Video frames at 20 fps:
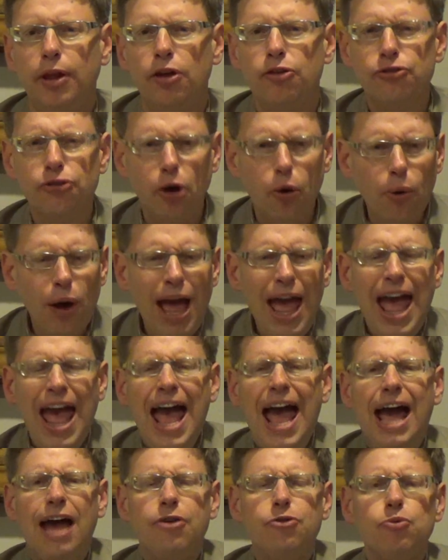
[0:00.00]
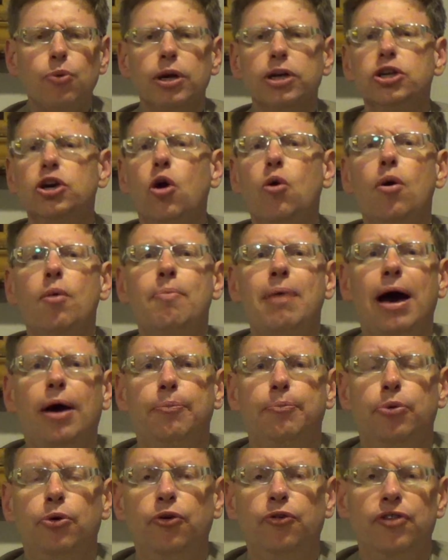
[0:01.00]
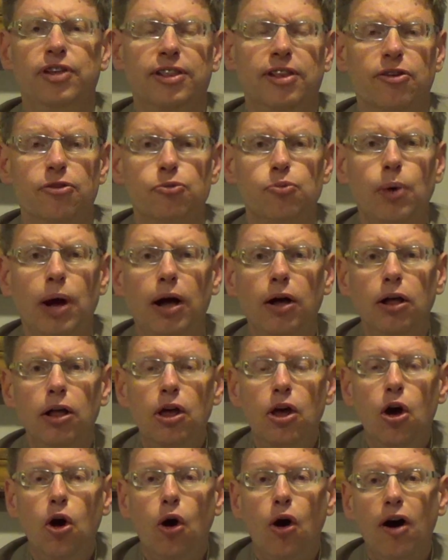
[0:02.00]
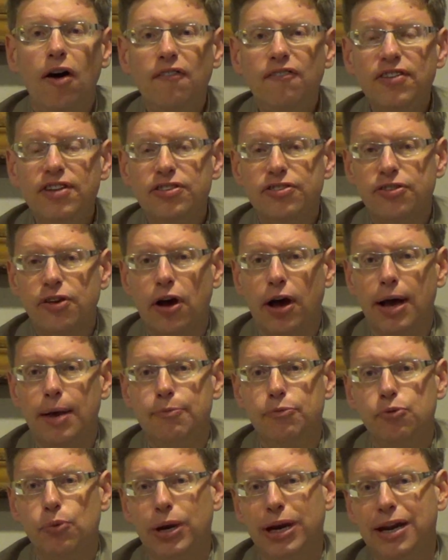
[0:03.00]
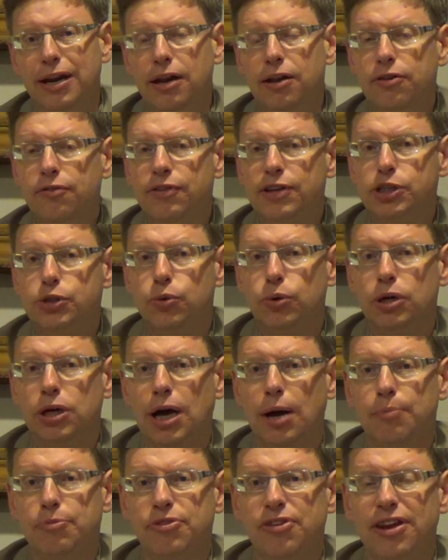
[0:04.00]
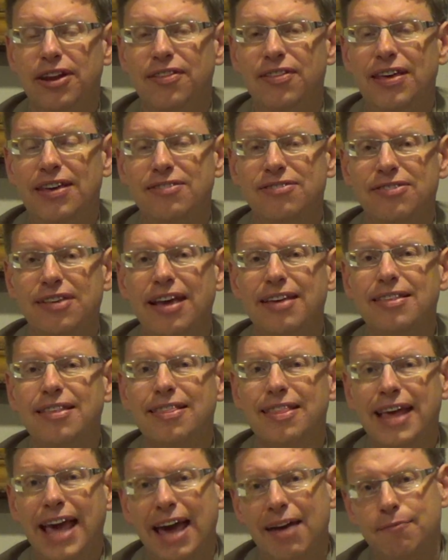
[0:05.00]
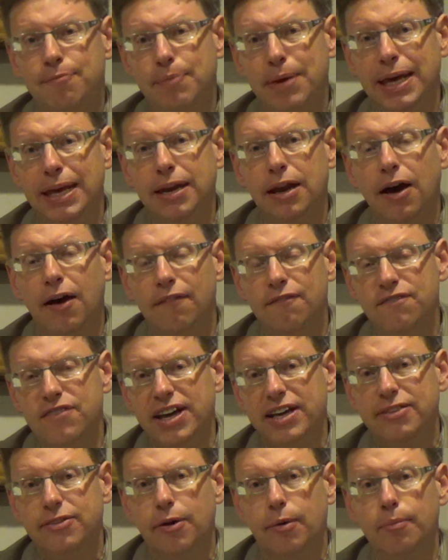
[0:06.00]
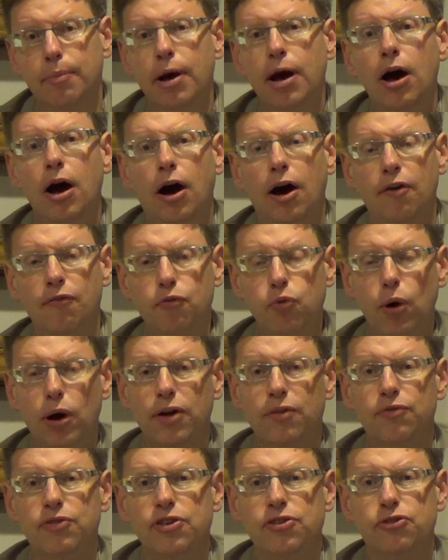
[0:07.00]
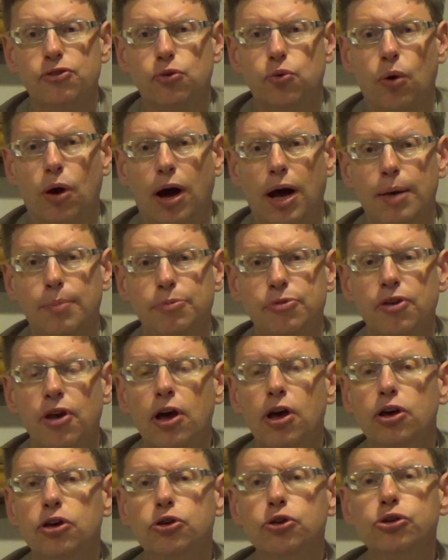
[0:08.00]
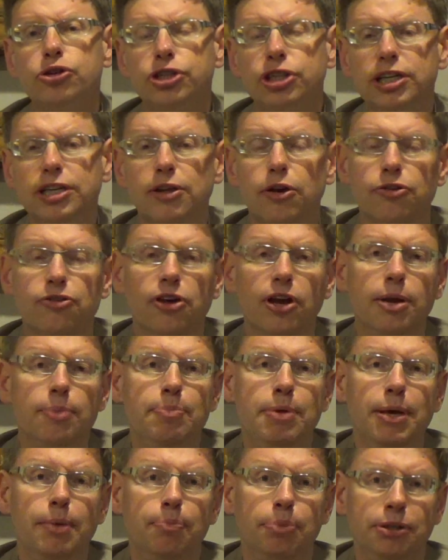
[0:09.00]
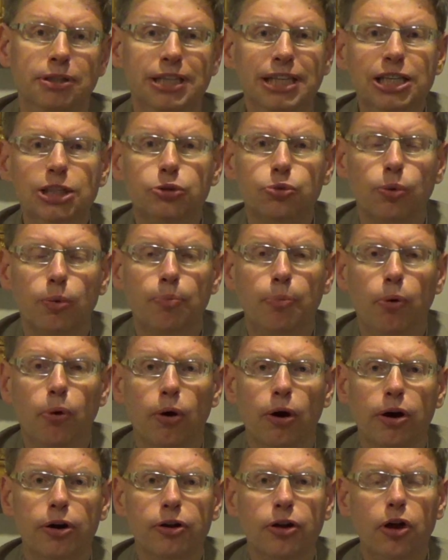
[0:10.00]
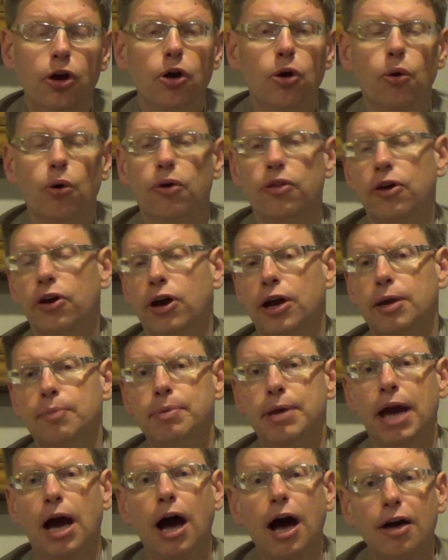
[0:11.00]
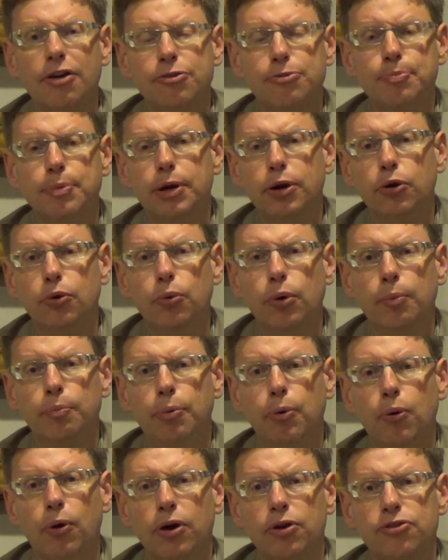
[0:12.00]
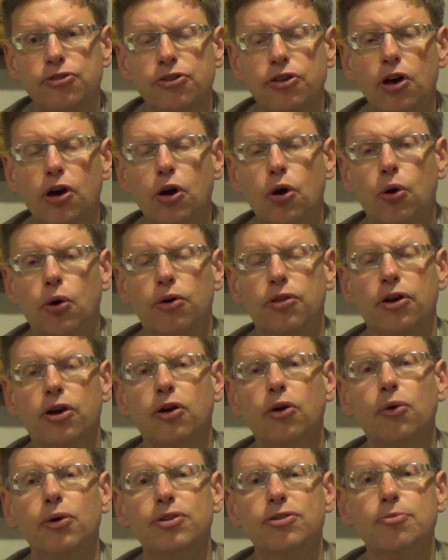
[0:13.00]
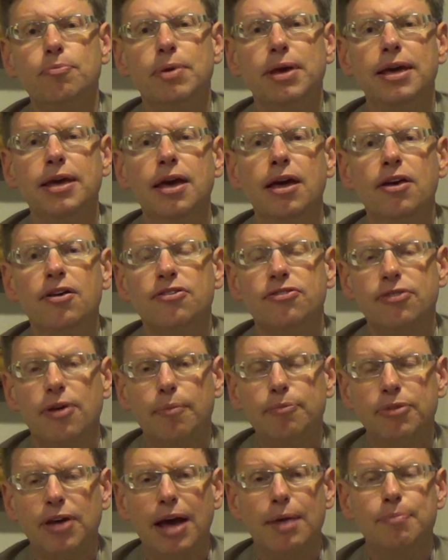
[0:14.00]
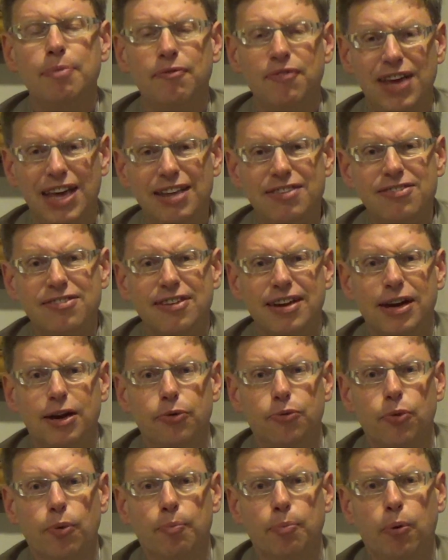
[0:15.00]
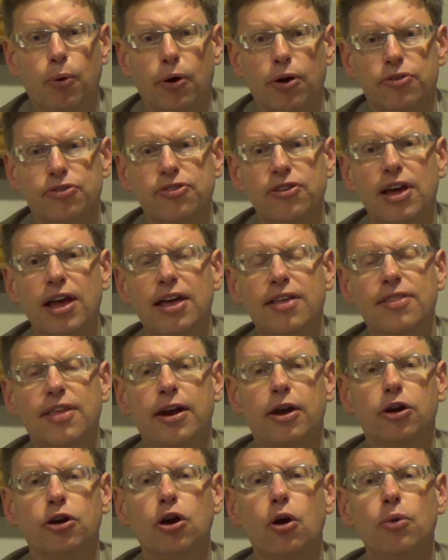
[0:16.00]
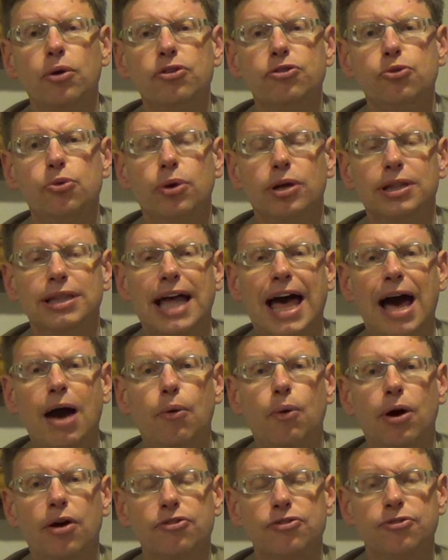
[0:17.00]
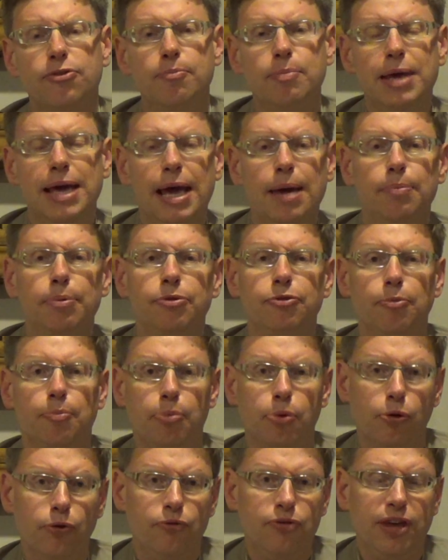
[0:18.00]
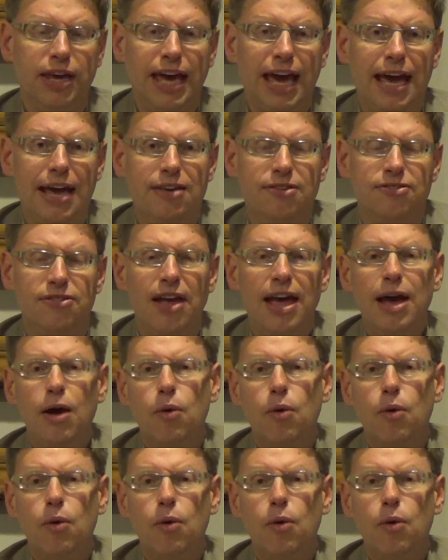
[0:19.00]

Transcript: So how does one go about proving this? Well, oftentimes when an individual comes in and they say that they have been a victim of one of these crimes, usually there's going to be a police report, or there are going to be hospital reports, or there are going to be some type of incident reports that are going to allow us to be able to prove the case.